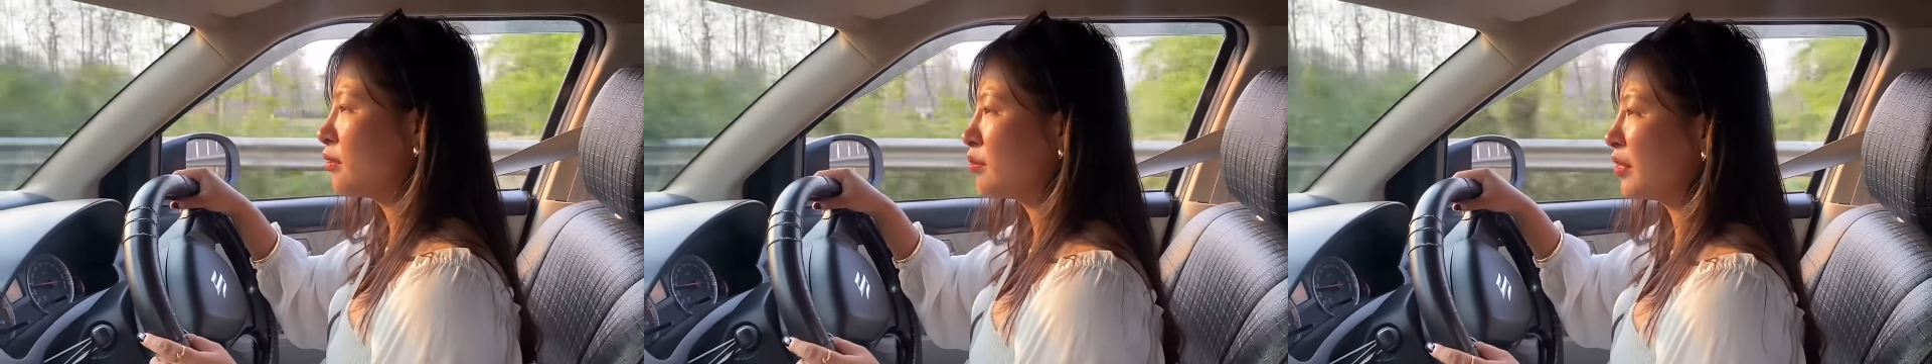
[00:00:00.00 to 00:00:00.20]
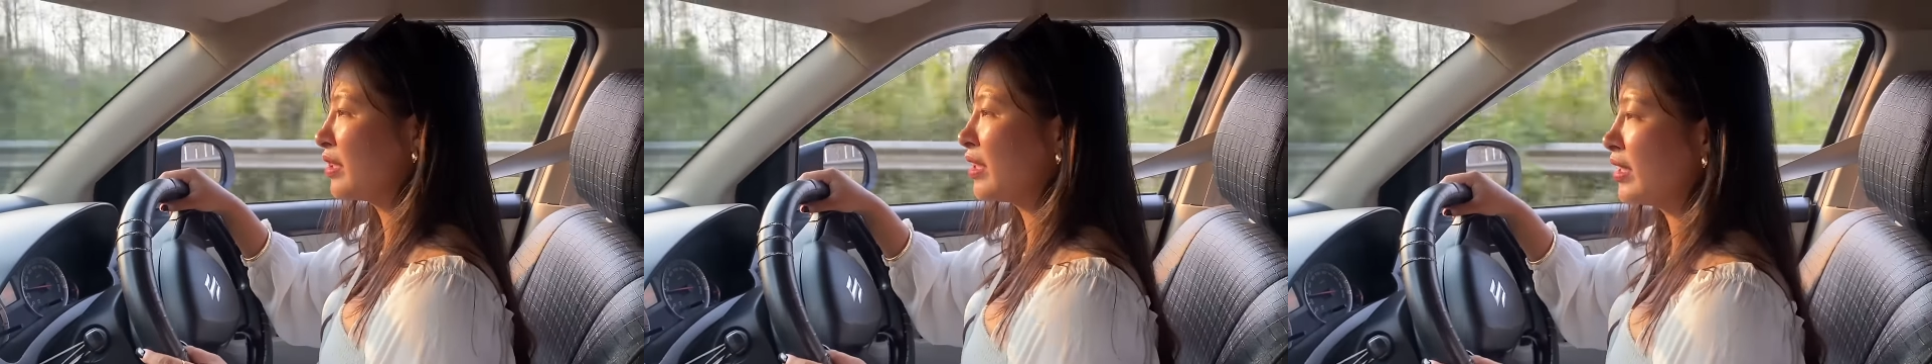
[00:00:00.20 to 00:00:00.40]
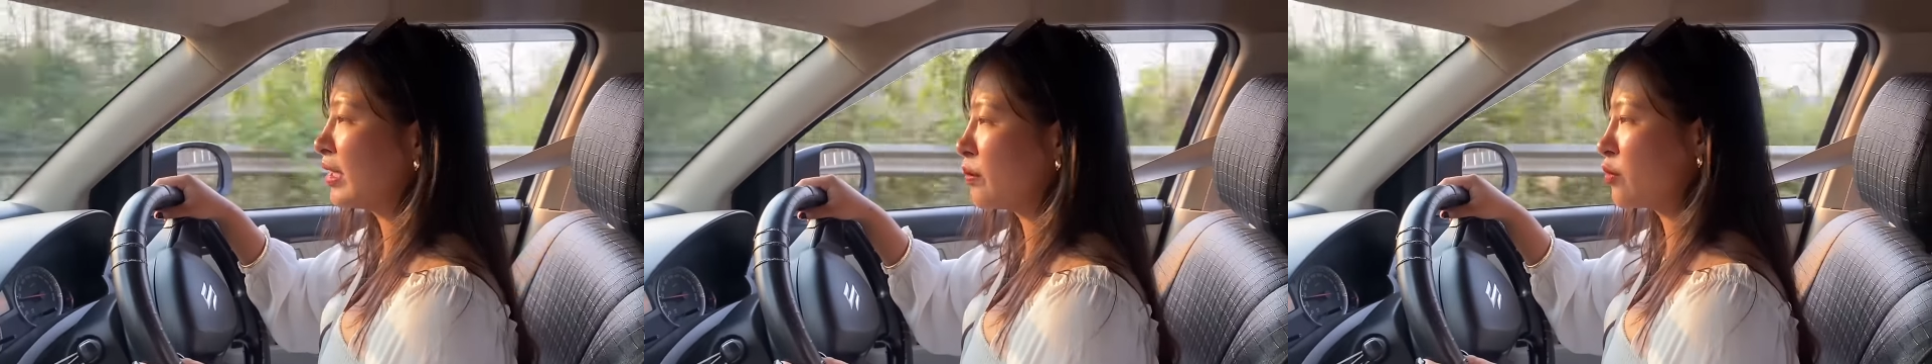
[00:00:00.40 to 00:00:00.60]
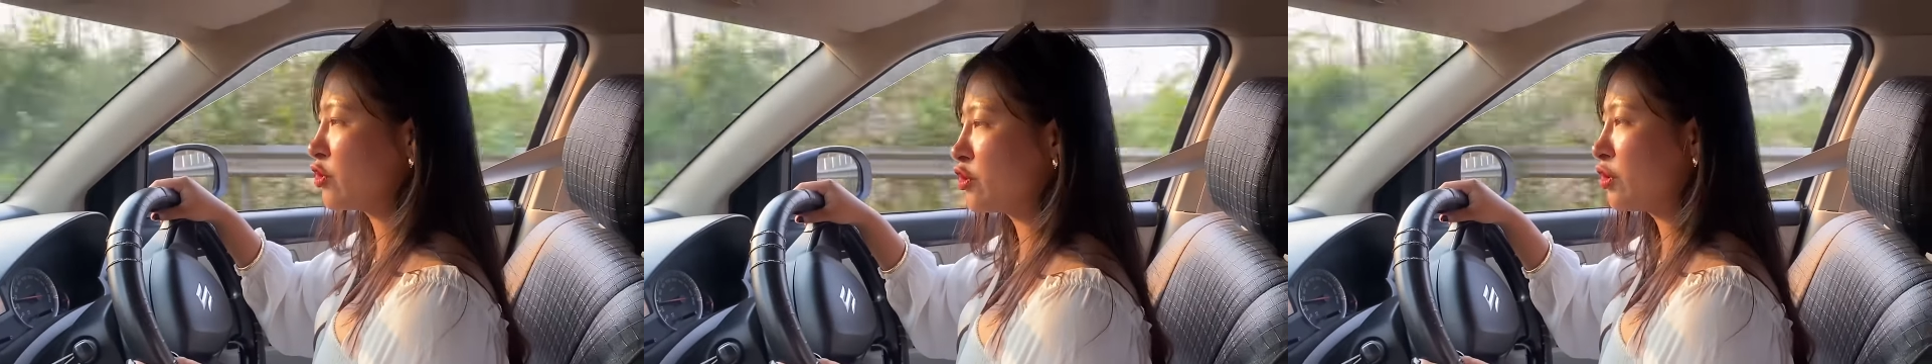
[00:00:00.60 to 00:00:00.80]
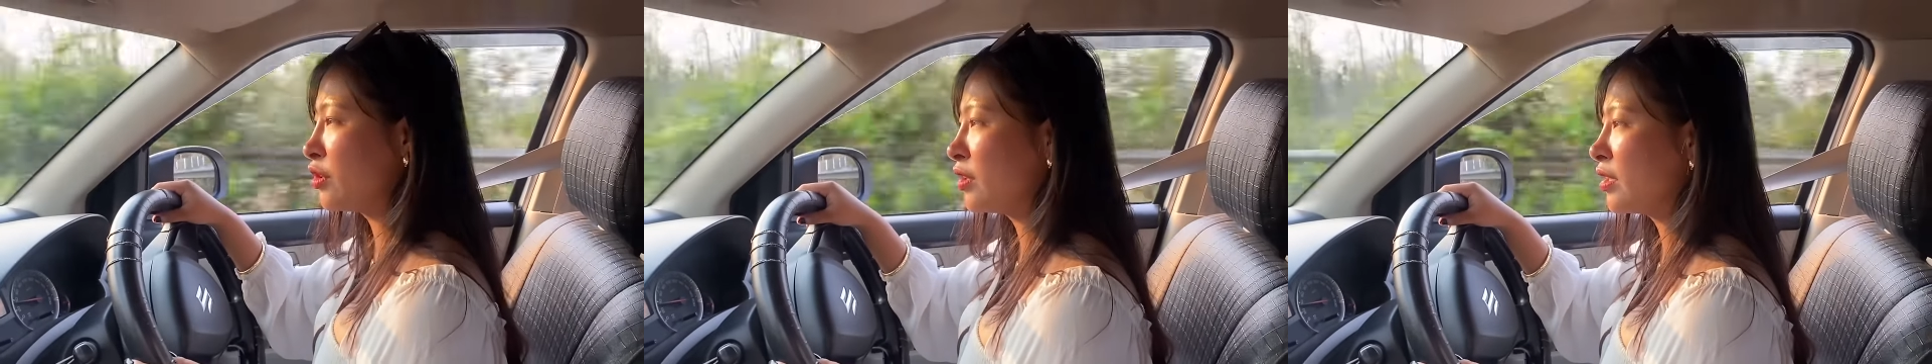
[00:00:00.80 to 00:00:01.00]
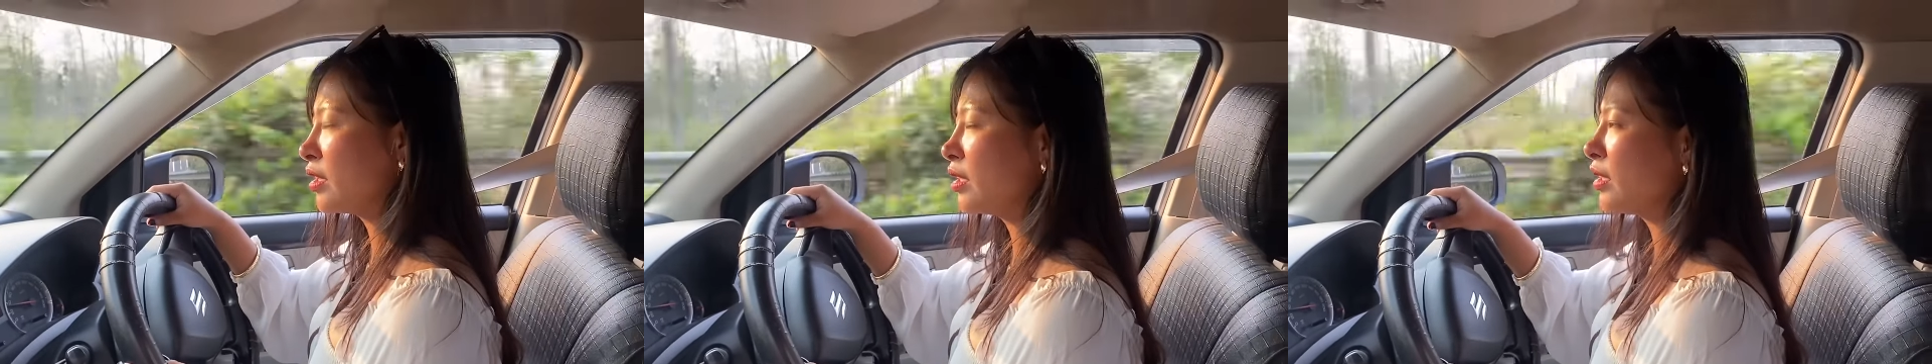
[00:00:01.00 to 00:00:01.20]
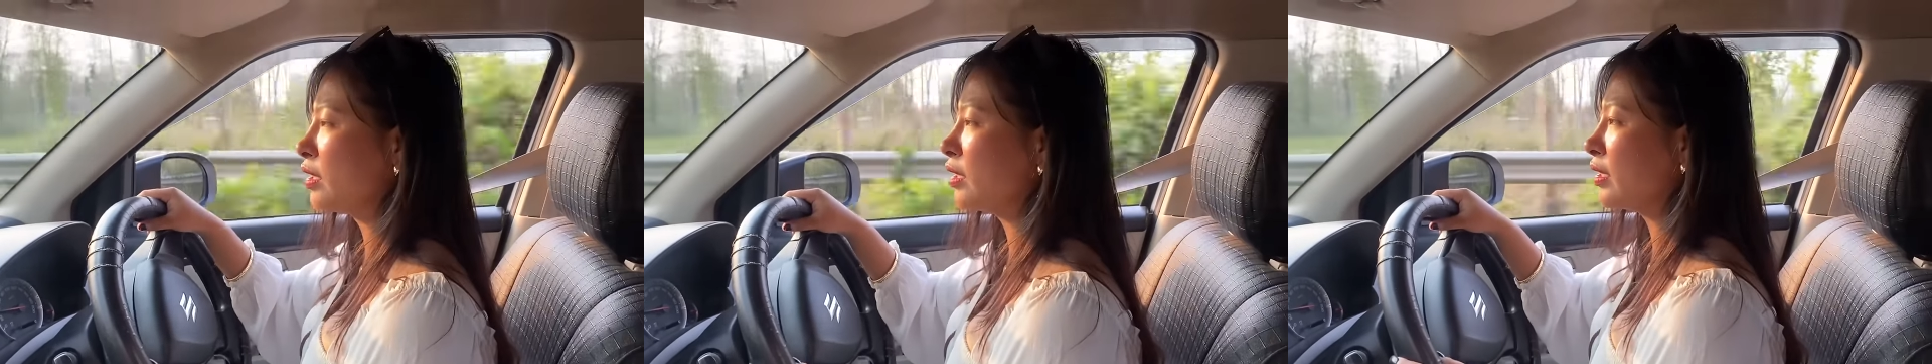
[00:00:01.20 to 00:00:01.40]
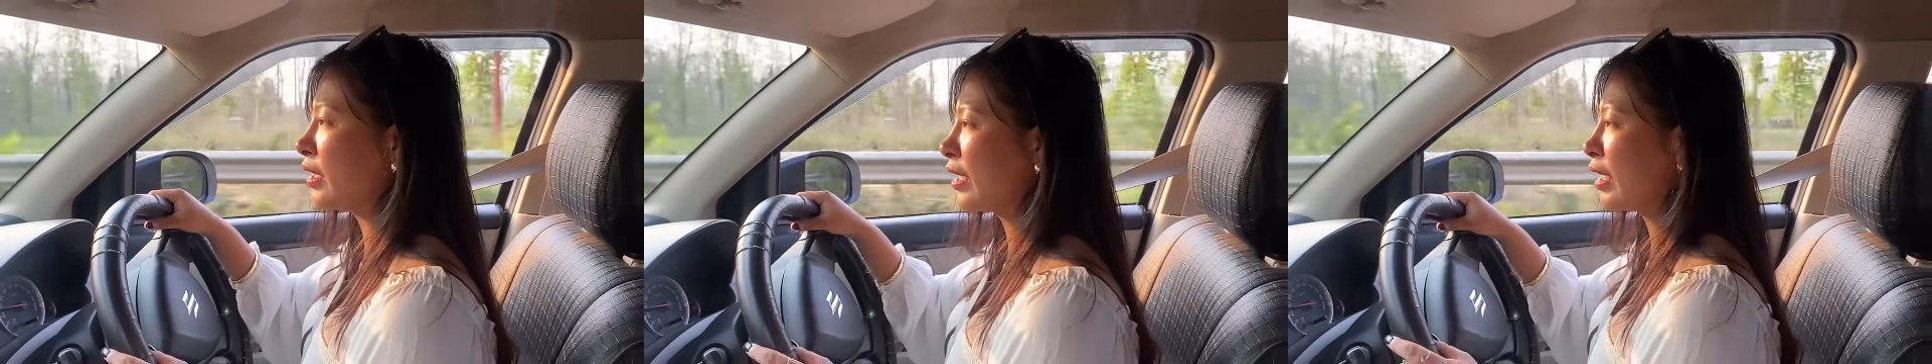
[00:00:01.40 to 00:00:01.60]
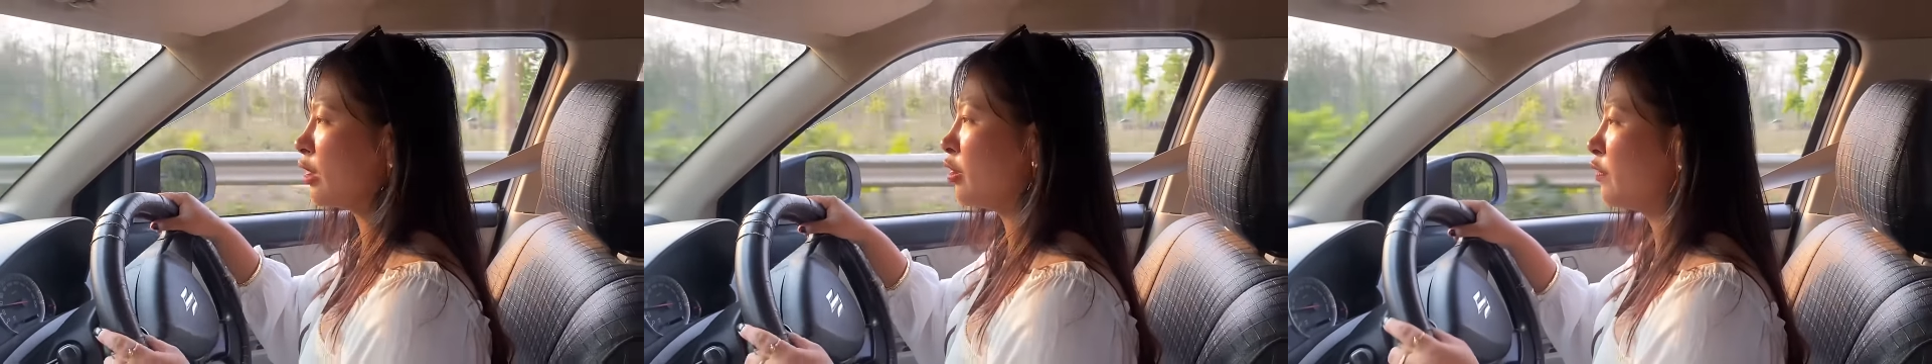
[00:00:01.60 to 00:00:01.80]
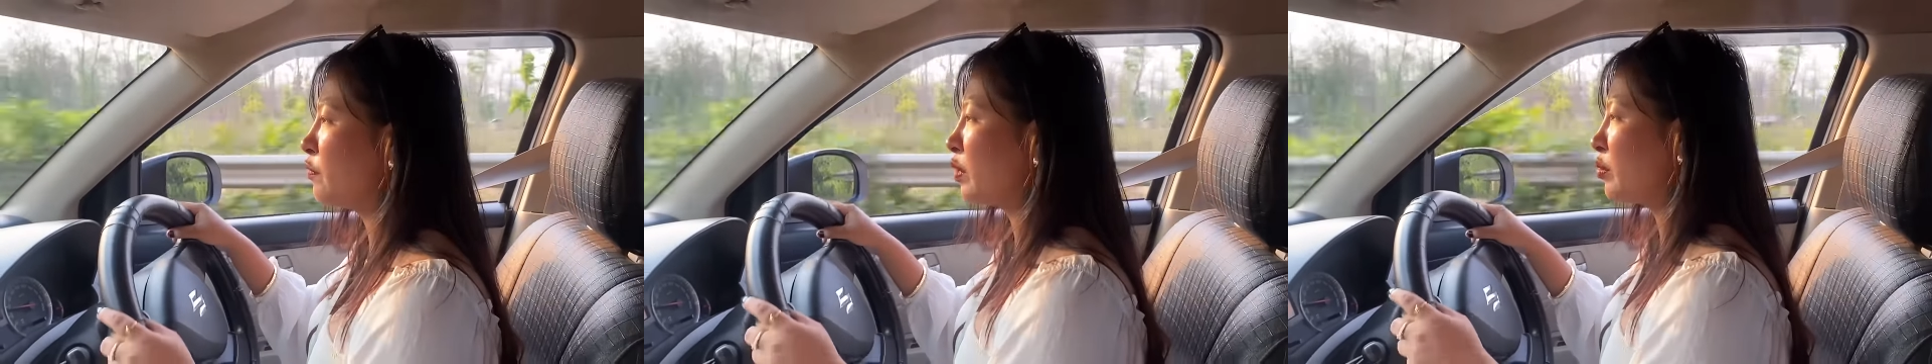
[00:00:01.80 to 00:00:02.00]
But then I'm sure, like a
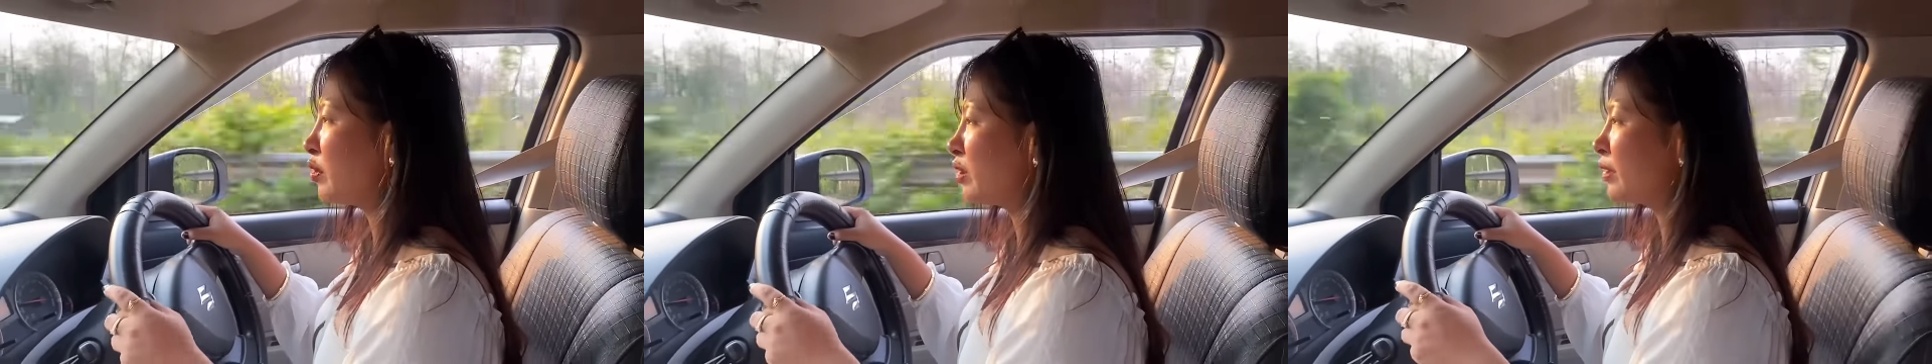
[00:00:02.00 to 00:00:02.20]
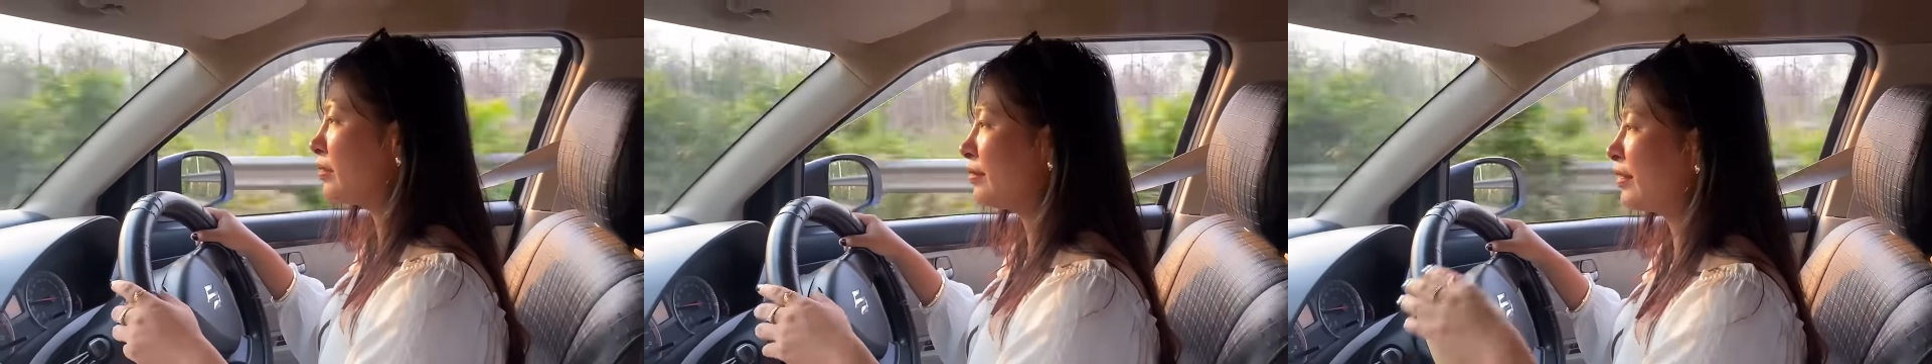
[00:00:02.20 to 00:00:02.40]
lot of people